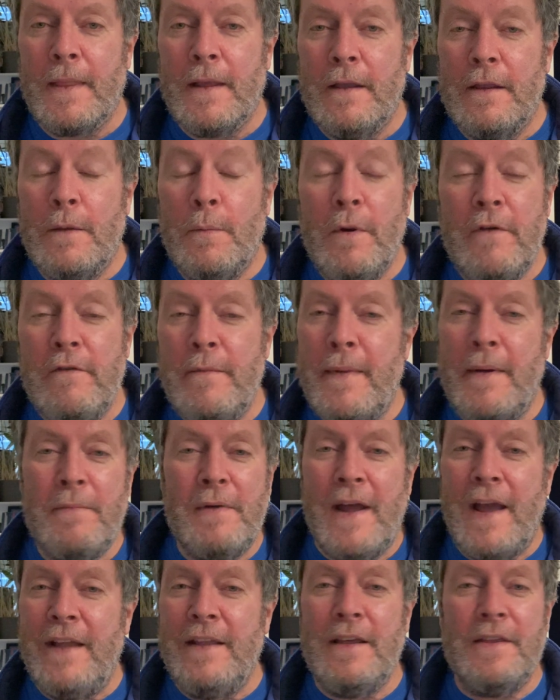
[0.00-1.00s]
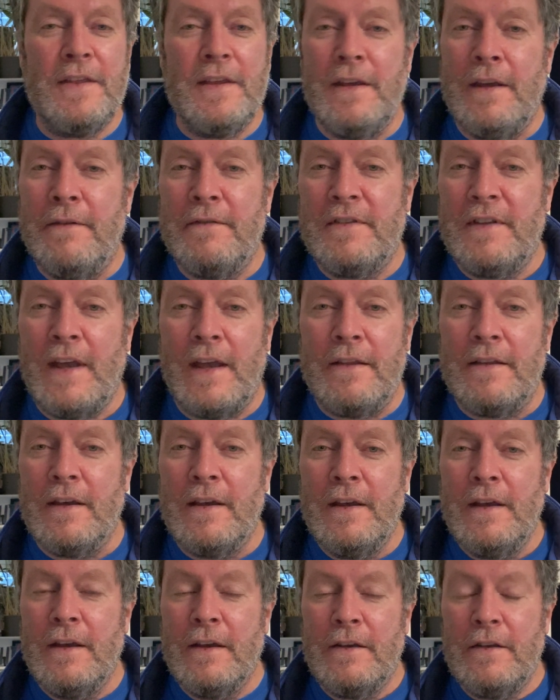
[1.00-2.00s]
They won't remember anything you've said
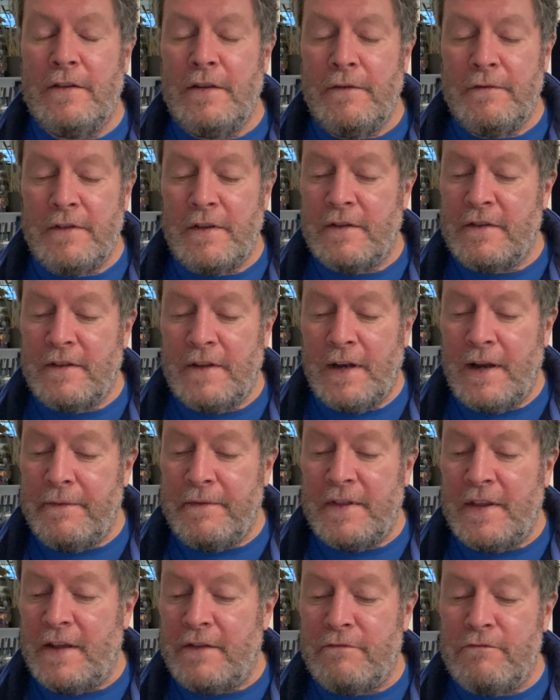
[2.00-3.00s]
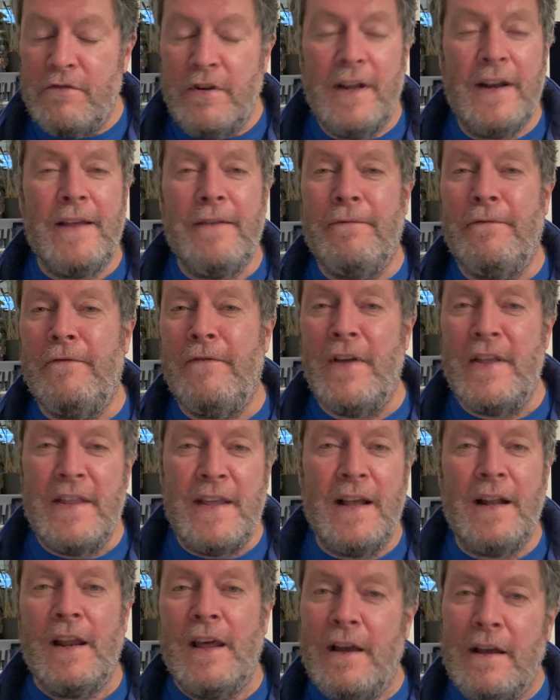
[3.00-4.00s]
because you've just delivered this really
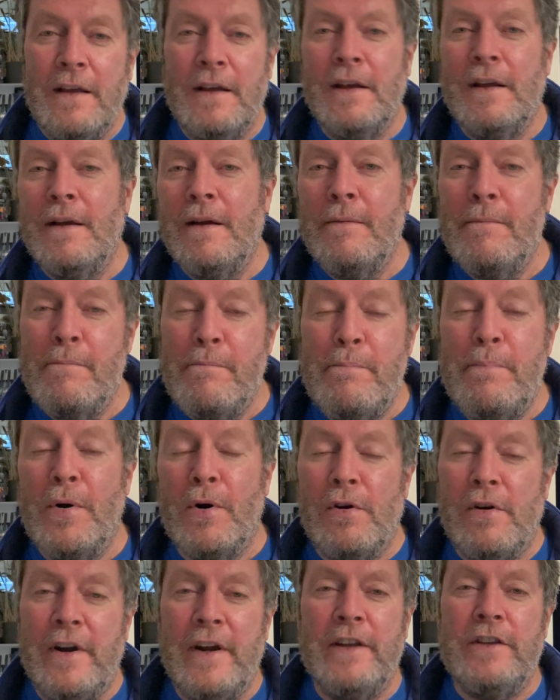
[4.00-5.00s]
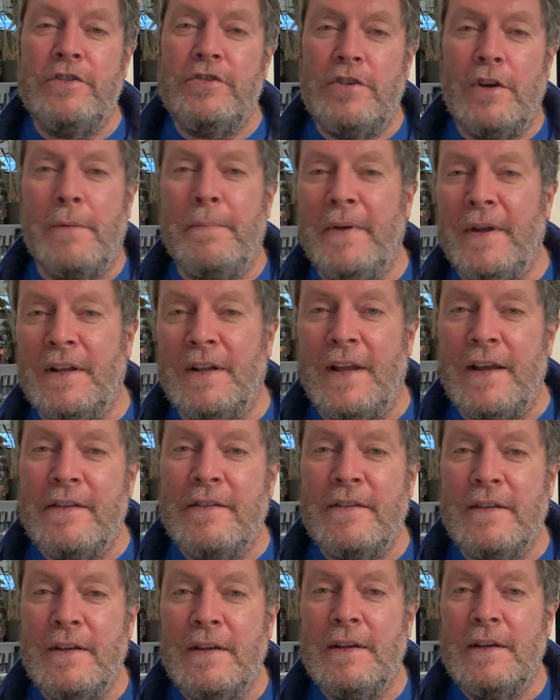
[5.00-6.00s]
vanilla, boring shopping
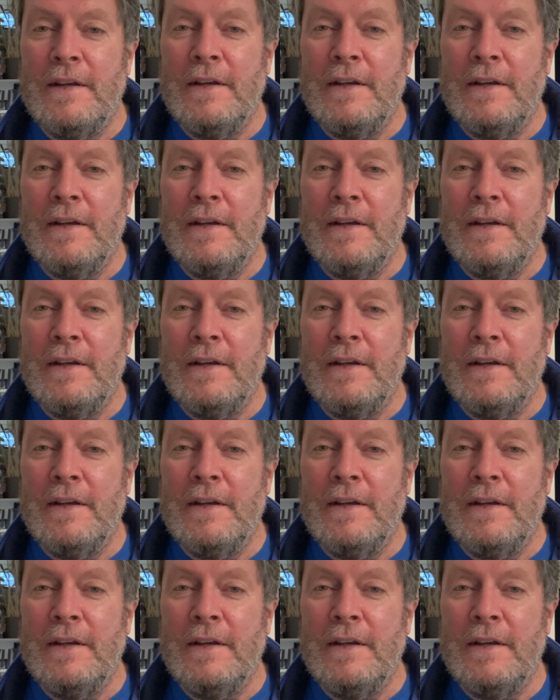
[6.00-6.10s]
list.